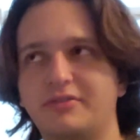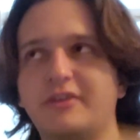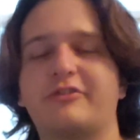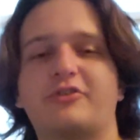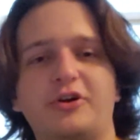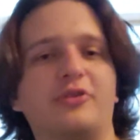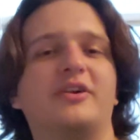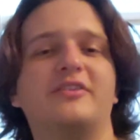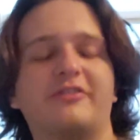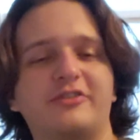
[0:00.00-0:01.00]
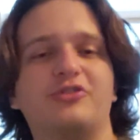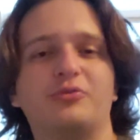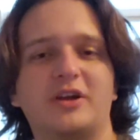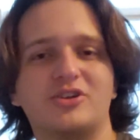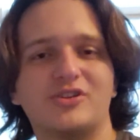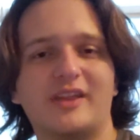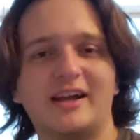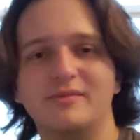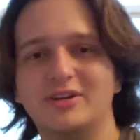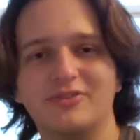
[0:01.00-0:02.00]
this current situation that
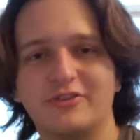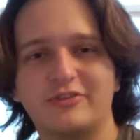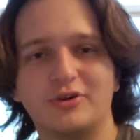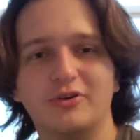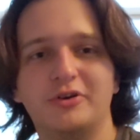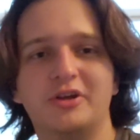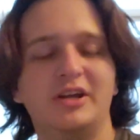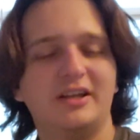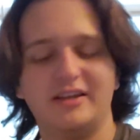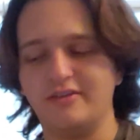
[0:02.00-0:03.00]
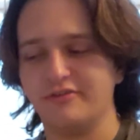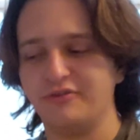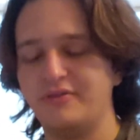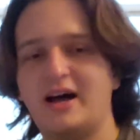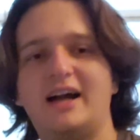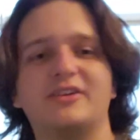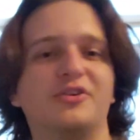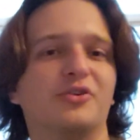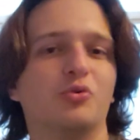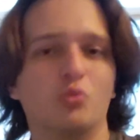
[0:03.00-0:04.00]
I am in this turn is not
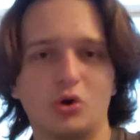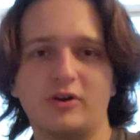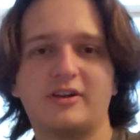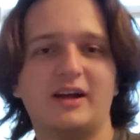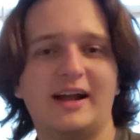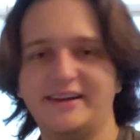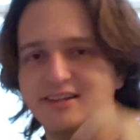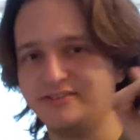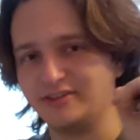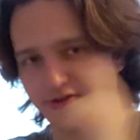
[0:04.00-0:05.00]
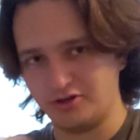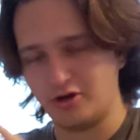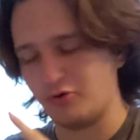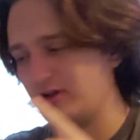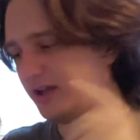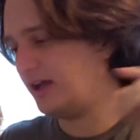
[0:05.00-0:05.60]
gonna work. I need to go.